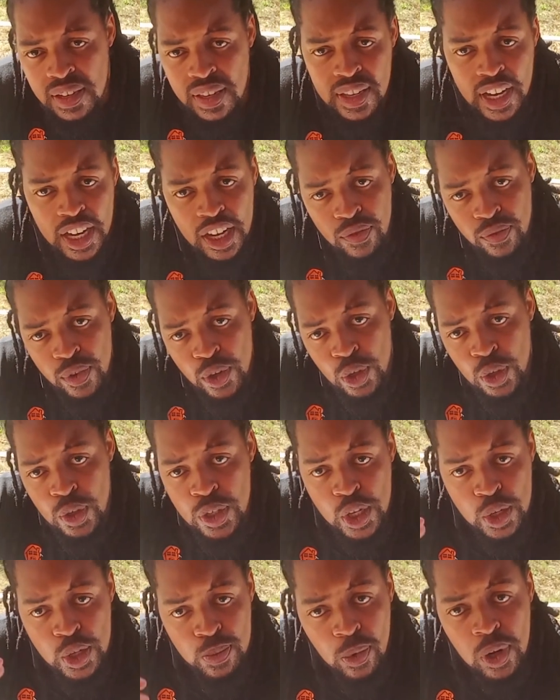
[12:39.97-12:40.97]
And then if you use
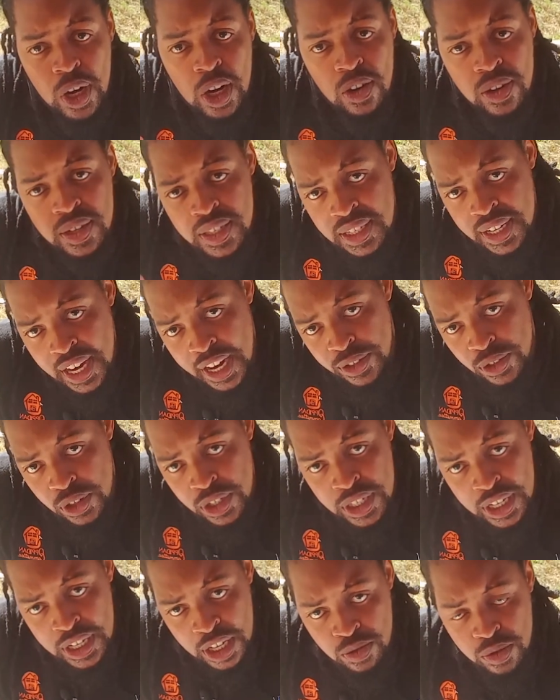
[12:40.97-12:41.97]
a smaller lot size, you
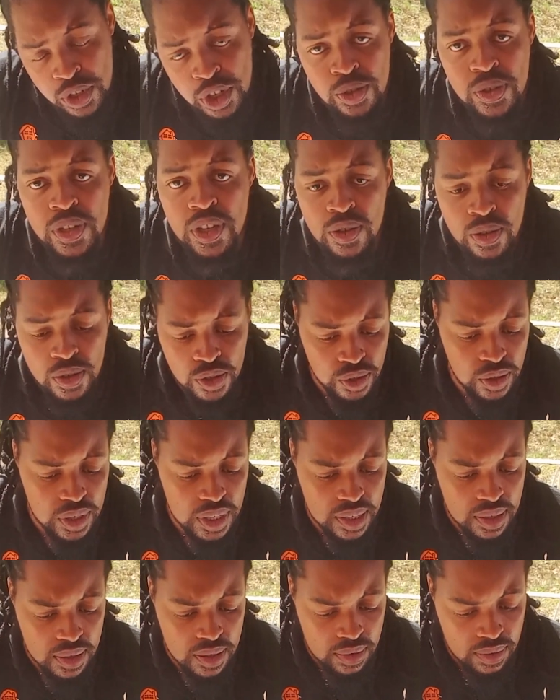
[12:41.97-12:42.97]
start reducing those
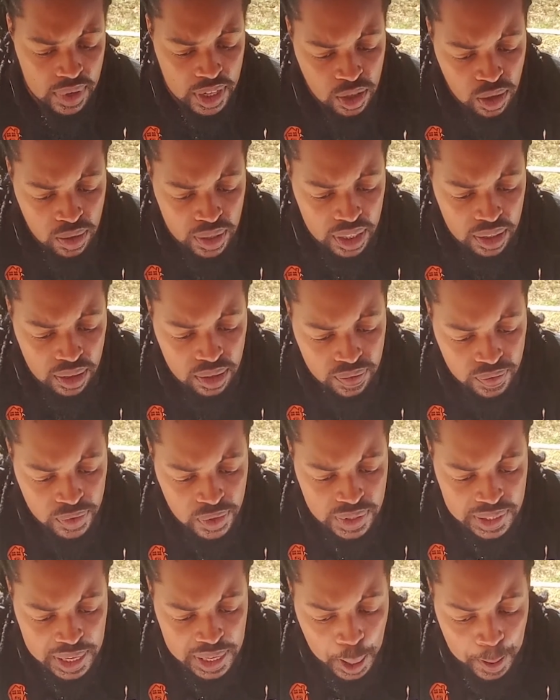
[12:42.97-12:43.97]
units, right? Don't get
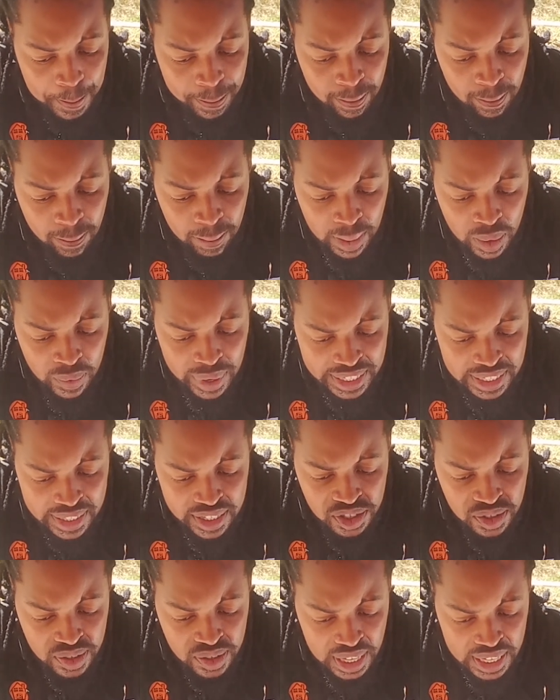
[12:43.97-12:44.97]
confused there, right? In
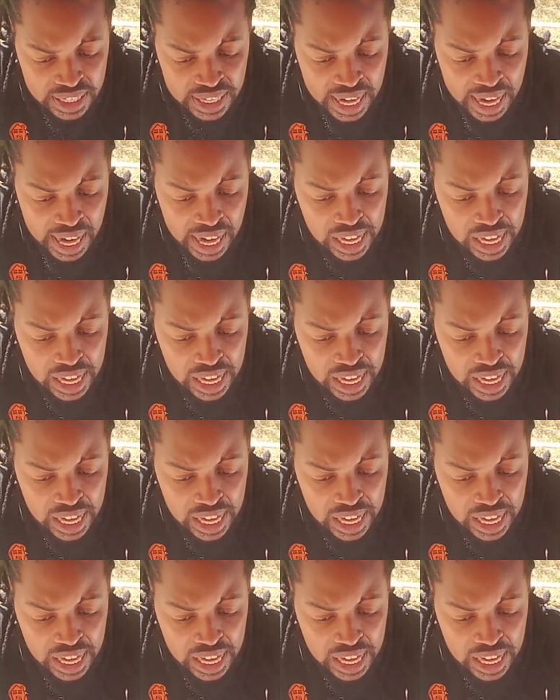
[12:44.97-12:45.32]
the trade.